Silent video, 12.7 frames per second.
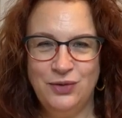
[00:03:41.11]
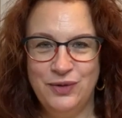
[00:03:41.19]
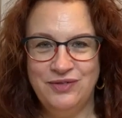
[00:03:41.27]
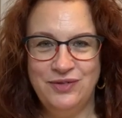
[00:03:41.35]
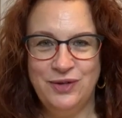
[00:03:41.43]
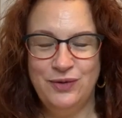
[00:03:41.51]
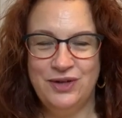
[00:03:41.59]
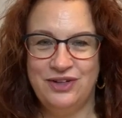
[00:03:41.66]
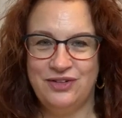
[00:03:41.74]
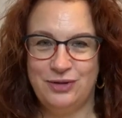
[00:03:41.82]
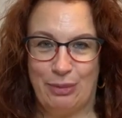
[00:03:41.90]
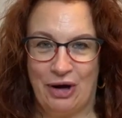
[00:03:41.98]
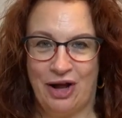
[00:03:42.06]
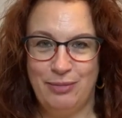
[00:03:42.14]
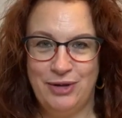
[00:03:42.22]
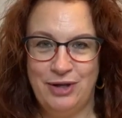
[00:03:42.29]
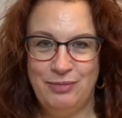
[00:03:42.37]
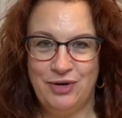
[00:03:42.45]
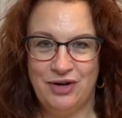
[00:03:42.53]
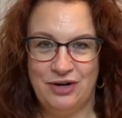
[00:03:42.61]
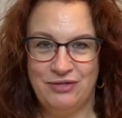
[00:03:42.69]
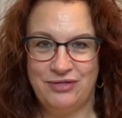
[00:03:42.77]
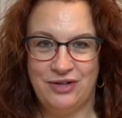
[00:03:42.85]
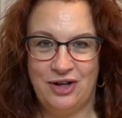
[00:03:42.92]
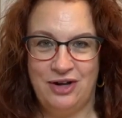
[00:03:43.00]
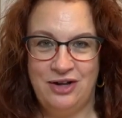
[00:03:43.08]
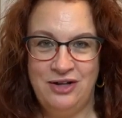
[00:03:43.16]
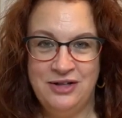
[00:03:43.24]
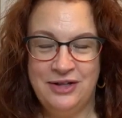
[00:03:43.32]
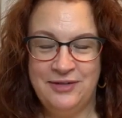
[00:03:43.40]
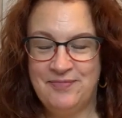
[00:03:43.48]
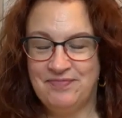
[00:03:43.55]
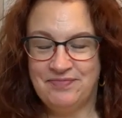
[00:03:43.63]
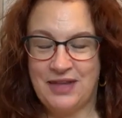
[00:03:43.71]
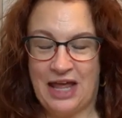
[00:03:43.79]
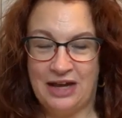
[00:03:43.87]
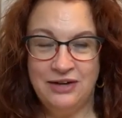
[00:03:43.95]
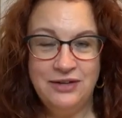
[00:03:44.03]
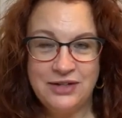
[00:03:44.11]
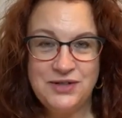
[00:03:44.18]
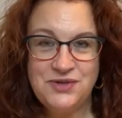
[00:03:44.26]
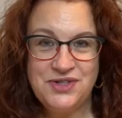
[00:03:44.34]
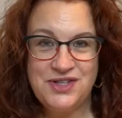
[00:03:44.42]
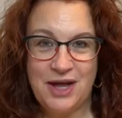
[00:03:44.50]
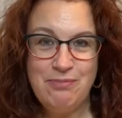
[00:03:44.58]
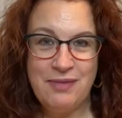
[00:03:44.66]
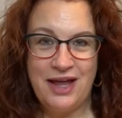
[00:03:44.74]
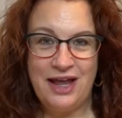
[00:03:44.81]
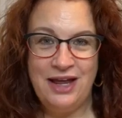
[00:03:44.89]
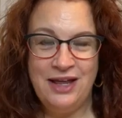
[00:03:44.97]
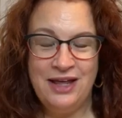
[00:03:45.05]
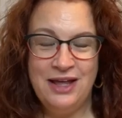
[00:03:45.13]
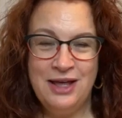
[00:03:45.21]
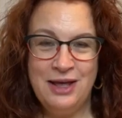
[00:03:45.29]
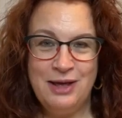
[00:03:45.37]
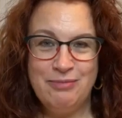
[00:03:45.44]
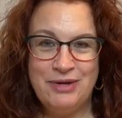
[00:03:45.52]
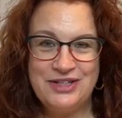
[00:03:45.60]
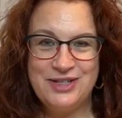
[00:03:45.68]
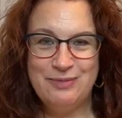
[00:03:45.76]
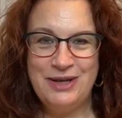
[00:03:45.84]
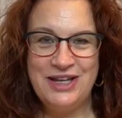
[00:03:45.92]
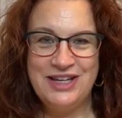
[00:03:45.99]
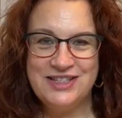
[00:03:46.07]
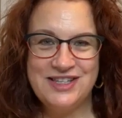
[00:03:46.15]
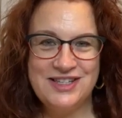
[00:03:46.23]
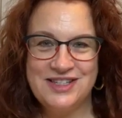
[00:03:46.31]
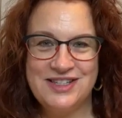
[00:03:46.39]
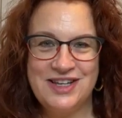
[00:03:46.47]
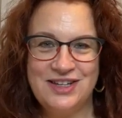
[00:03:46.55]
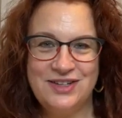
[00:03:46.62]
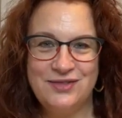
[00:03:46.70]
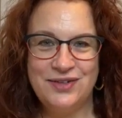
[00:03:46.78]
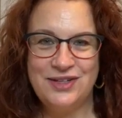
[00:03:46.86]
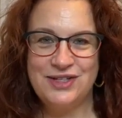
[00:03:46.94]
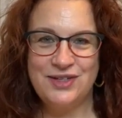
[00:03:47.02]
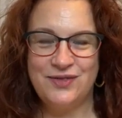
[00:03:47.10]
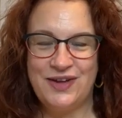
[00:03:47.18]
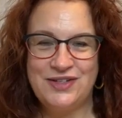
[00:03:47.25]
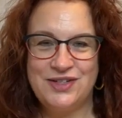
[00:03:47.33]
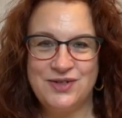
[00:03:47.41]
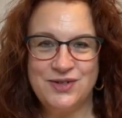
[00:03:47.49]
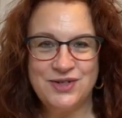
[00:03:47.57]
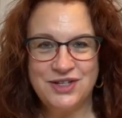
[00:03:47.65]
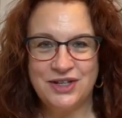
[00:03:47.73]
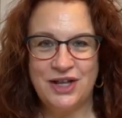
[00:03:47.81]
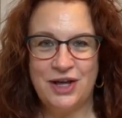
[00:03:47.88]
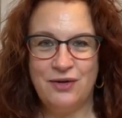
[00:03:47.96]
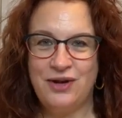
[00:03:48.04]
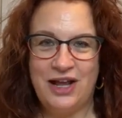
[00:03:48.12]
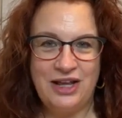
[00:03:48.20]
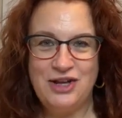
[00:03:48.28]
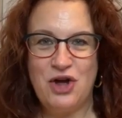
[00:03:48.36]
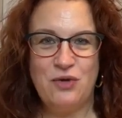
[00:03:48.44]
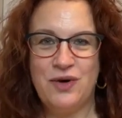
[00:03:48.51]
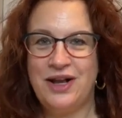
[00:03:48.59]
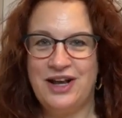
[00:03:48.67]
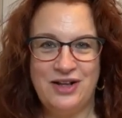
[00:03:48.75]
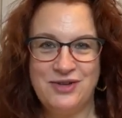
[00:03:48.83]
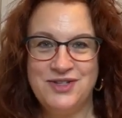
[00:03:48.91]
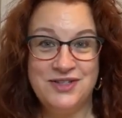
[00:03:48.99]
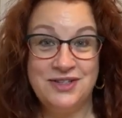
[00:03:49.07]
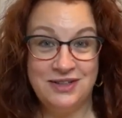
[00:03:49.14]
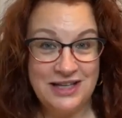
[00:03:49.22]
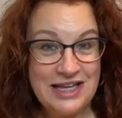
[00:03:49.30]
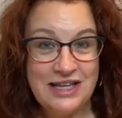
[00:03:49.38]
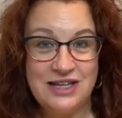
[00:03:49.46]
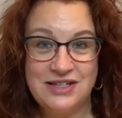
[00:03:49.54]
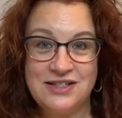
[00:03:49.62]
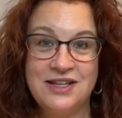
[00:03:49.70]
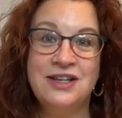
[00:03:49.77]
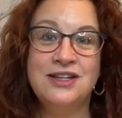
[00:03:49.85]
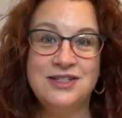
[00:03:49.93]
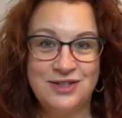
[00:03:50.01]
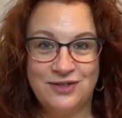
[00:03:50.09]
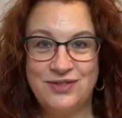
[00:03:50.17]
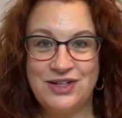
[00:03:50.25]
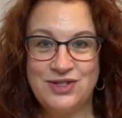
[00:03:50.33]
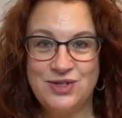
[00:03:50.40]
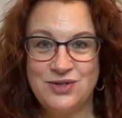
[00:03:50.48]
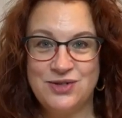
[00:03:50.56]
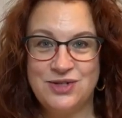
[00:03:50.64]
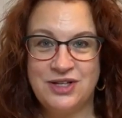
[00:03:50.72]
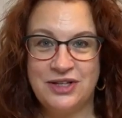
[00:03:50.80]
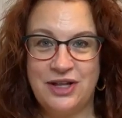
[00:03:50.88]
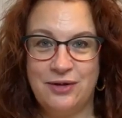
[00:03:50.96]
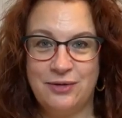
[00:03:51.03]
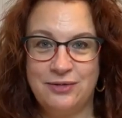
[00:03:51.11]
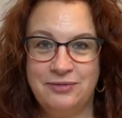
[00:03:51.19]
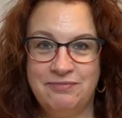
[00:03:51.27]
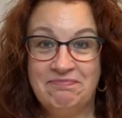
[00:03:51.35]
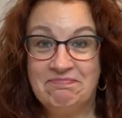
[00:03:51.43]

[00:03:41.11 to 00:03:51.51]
Do we view it as a problem or a flaw? I don't know, some may. But to me, it's distinctively Sylvester Stallone and no one else is Sylvester Stallone.